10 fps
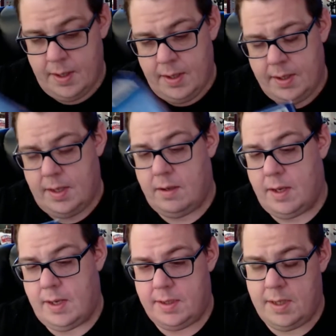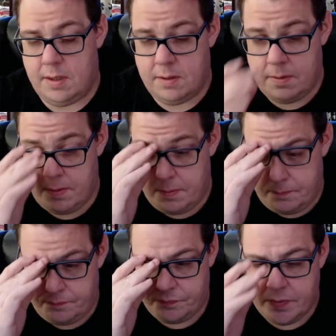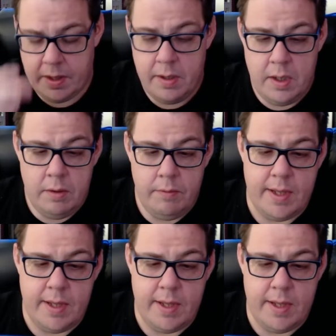Now, on here, we